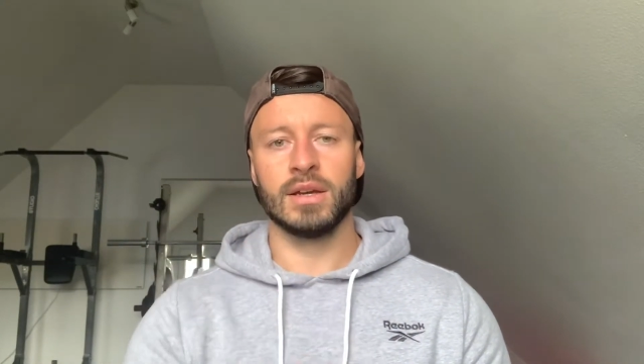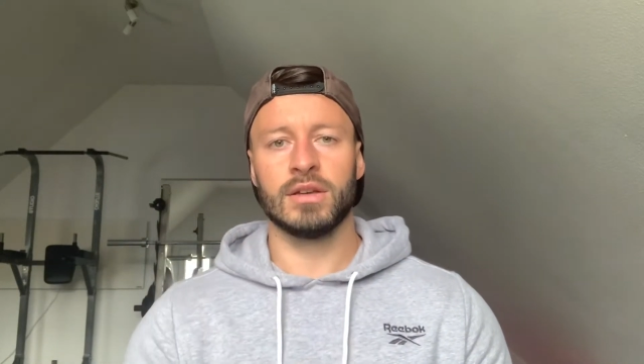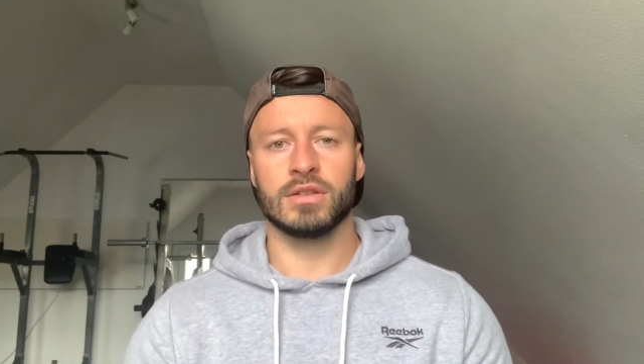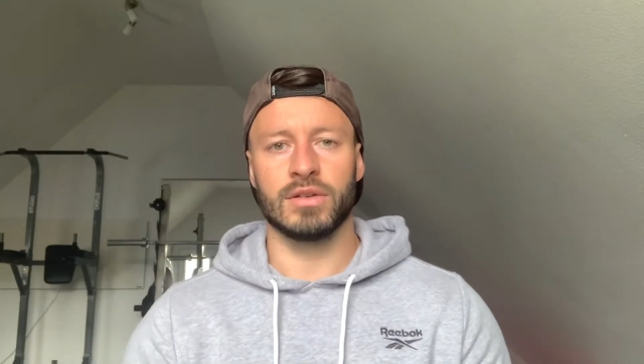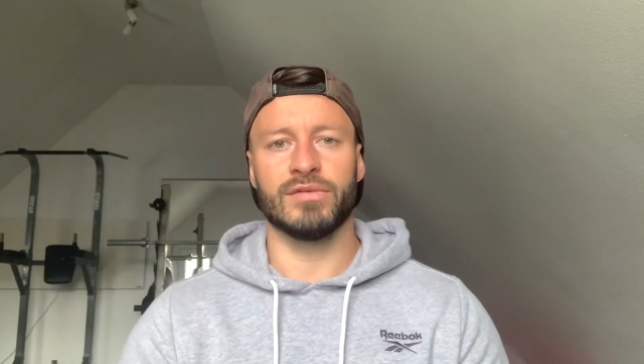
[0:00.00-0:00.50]

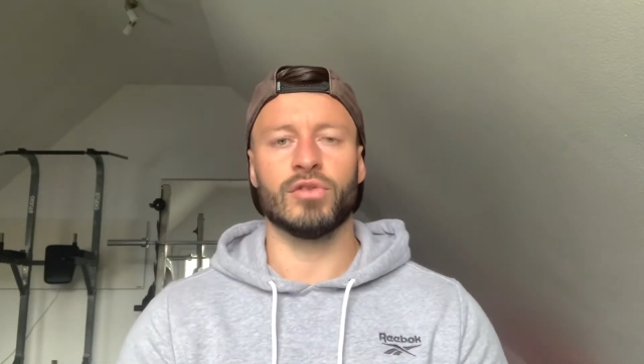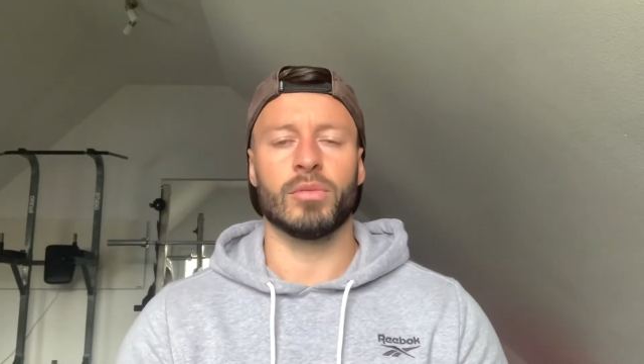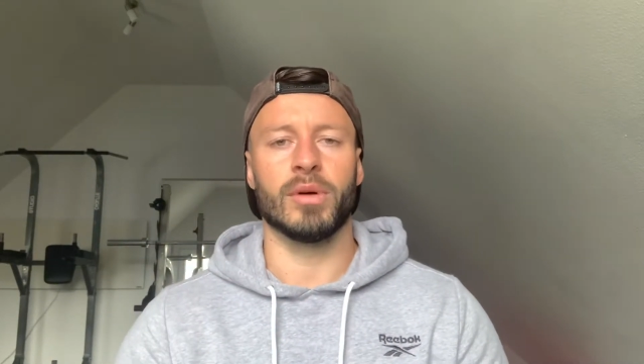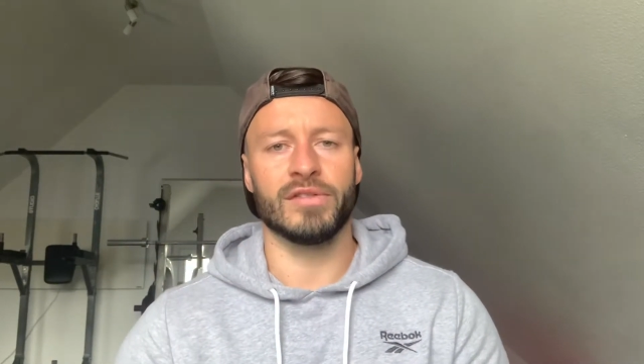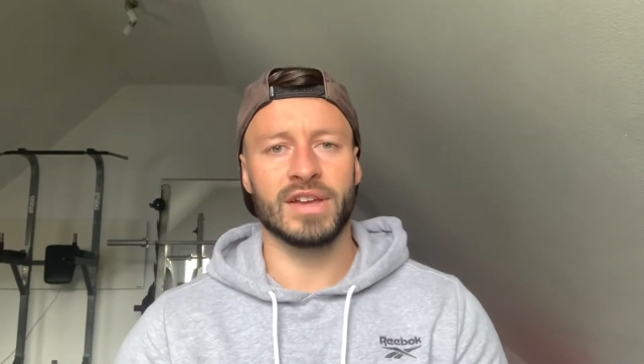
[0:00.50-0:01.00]
some
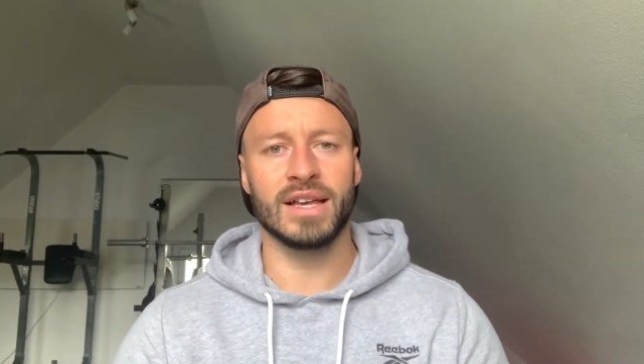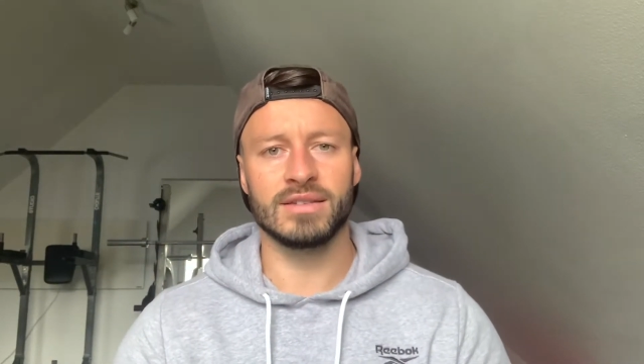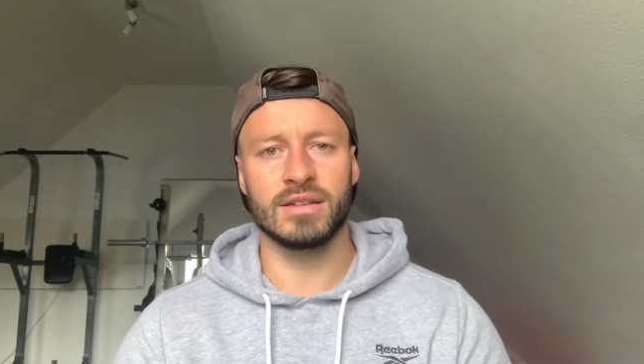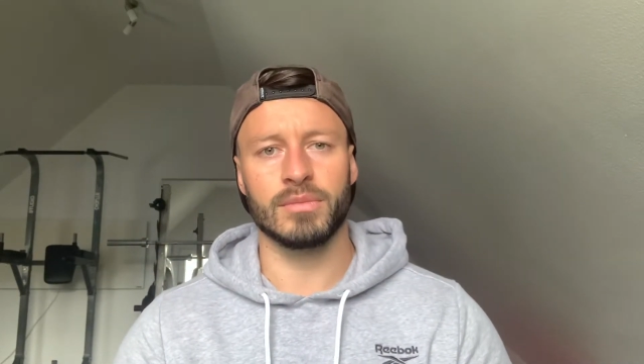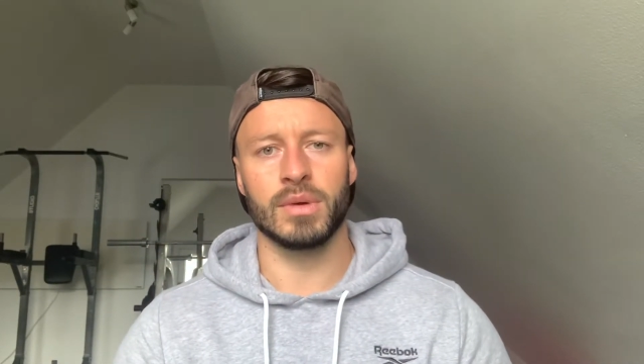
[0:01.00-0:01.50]
form of
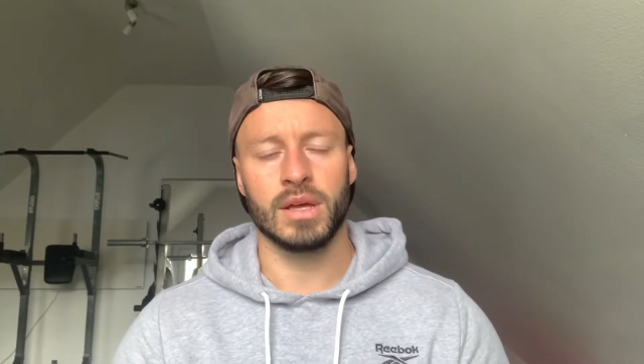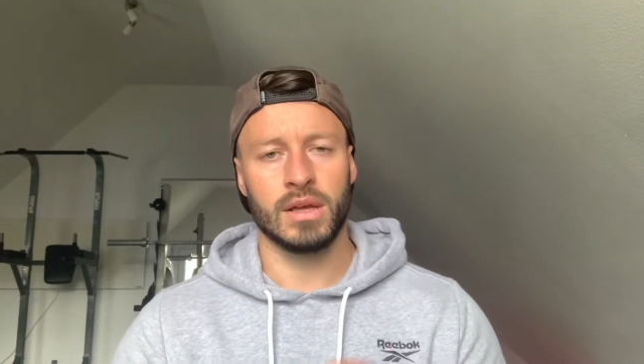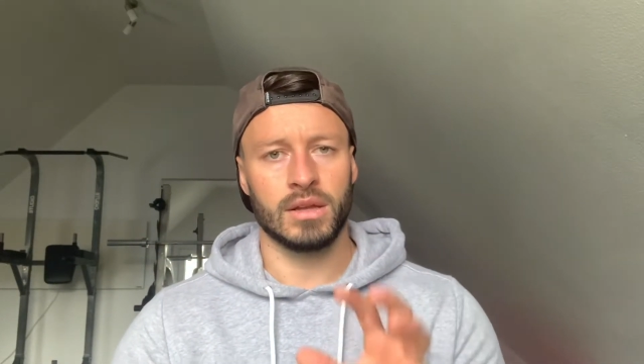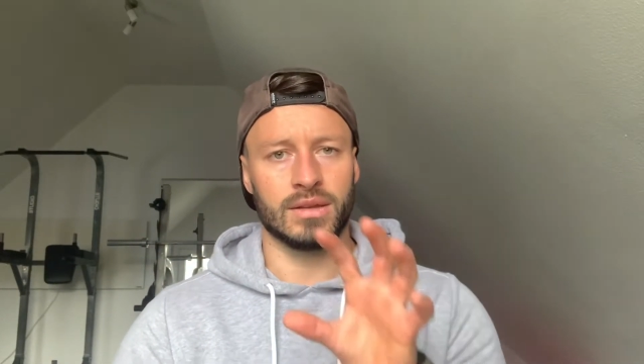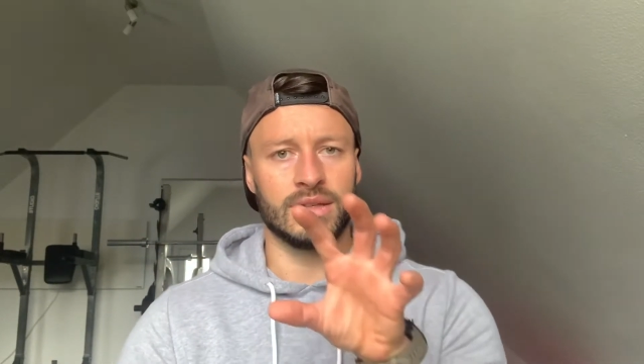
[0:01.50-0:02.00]
calcium,
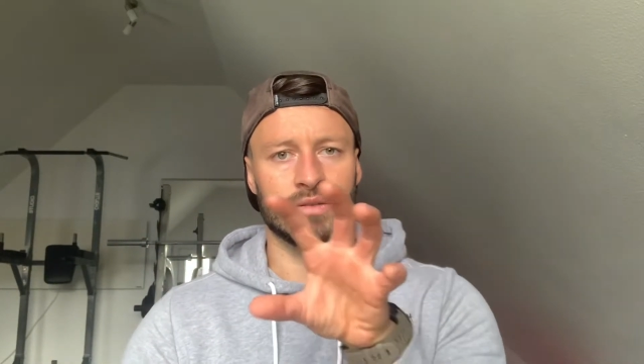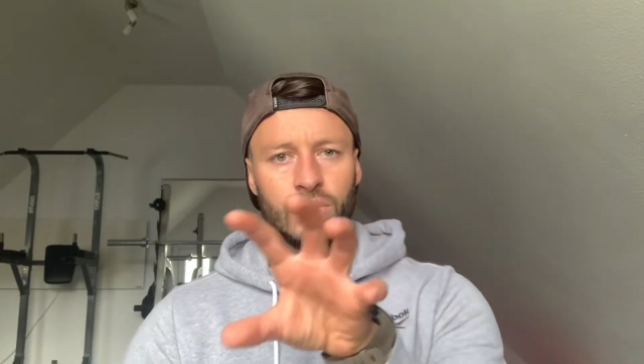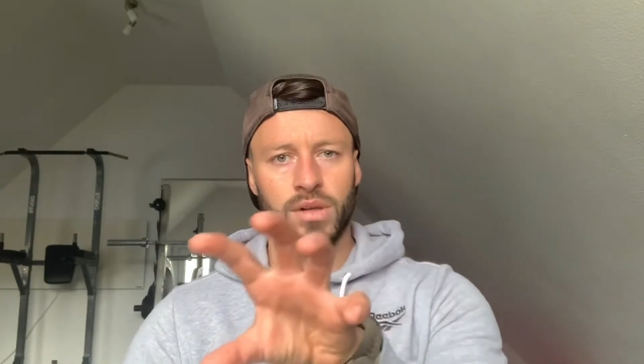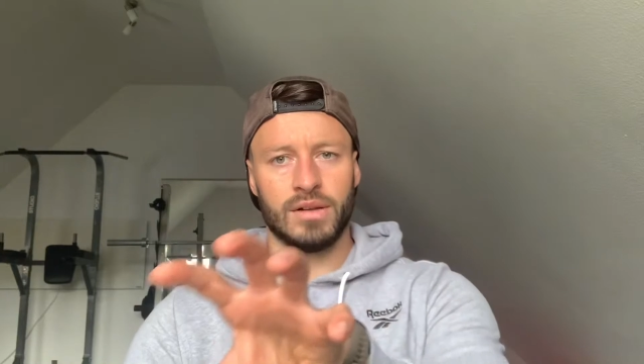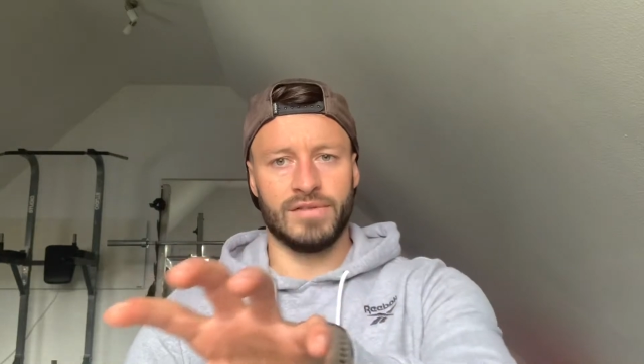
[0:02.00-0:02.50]

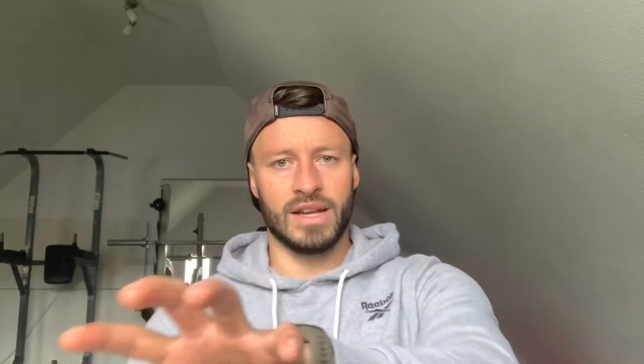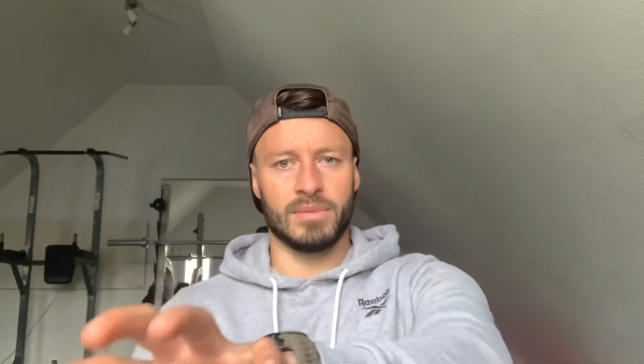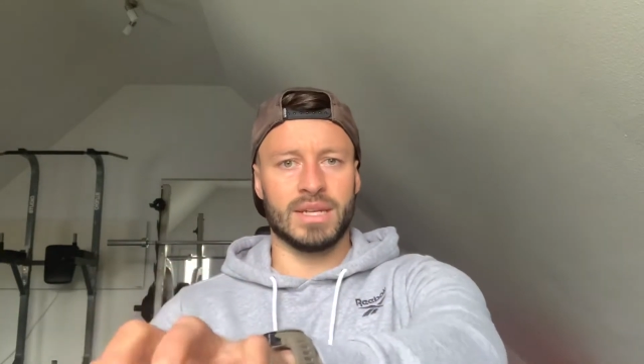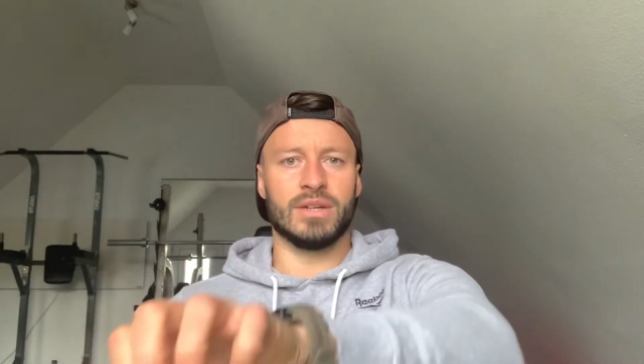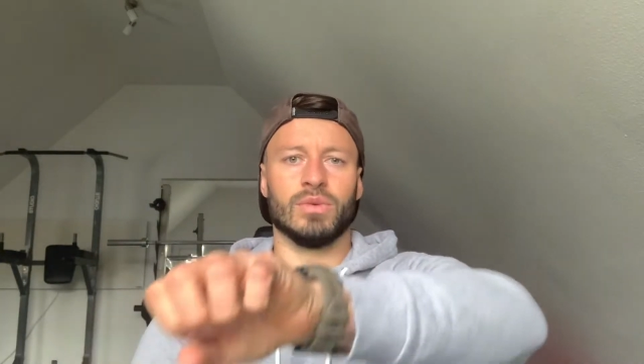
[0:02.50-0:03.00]

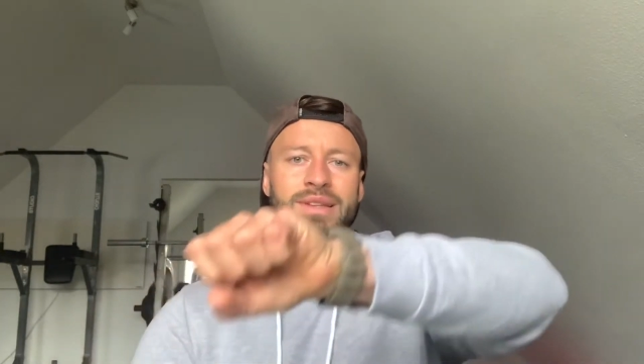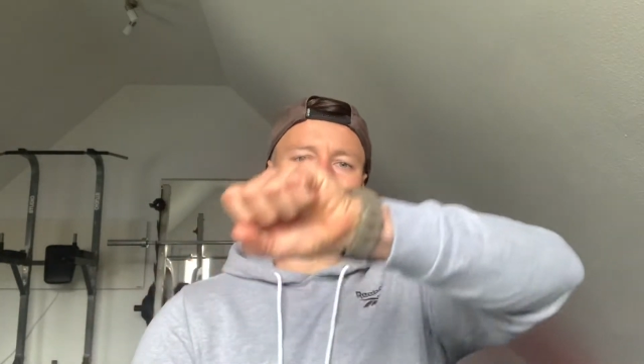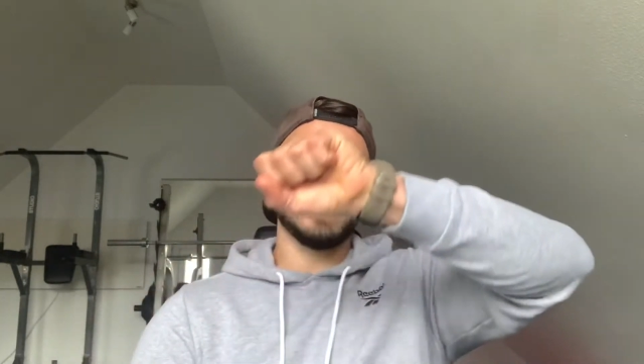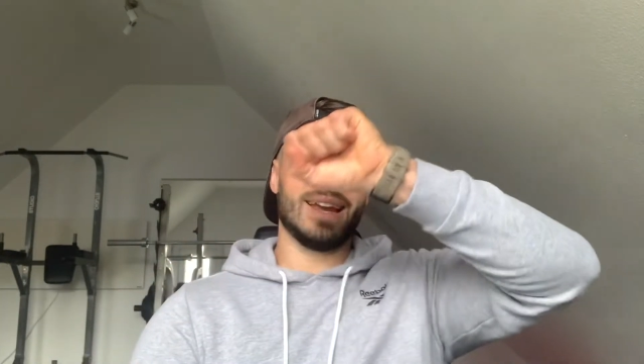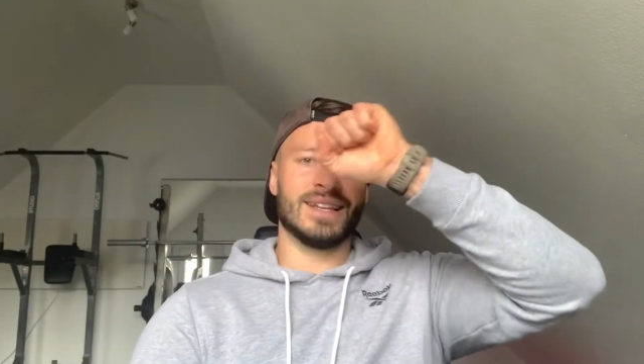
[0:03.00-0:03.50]
vitamin D will
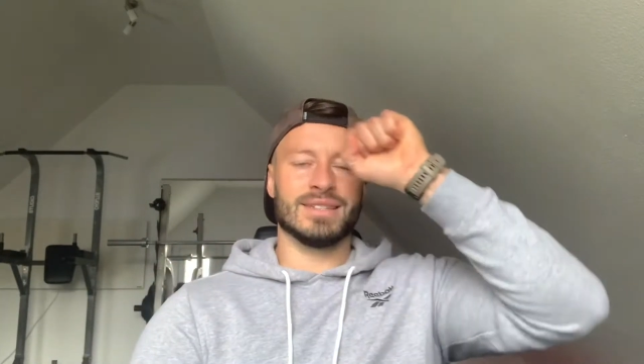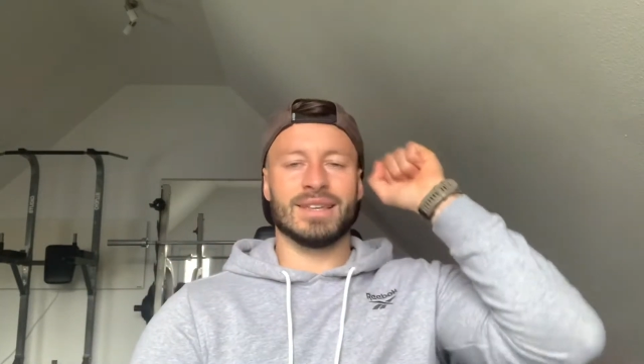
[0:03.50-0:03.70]
take this